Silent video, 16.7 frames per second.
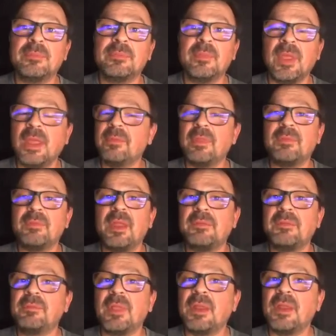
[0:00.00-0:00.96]

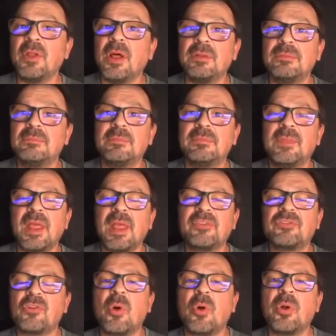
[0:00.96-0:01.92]
they're not
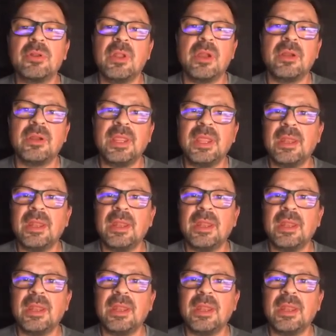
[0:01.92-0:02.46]
extraordinary in